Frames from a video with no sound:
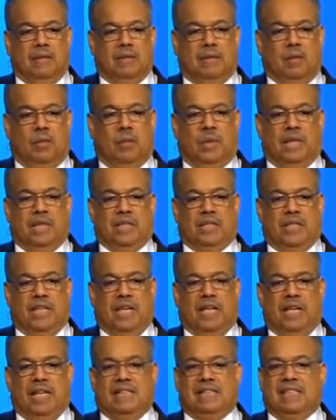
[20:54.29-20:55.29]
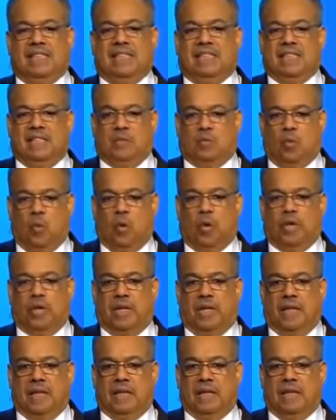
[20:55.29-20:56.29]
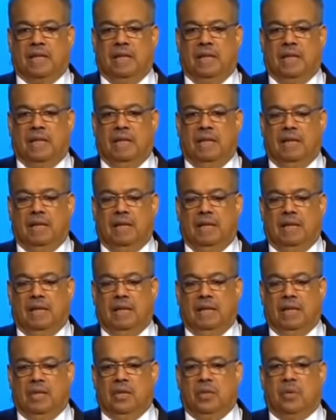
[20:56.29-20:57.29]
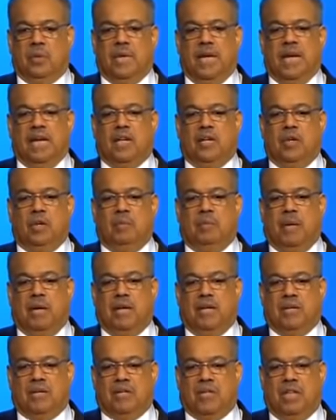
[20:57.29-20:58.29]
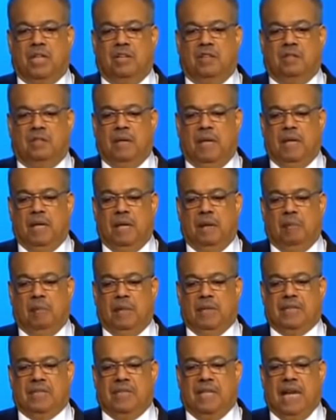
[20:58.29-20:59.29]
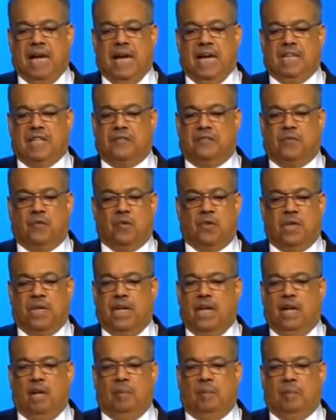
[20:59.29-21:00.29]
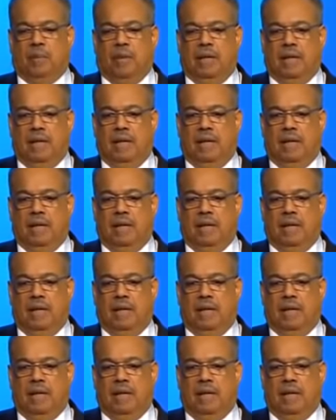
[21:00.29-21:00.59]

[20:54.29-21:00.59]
So what do you say? Let's get this work done. You can't do it by yourself, but ask for your help.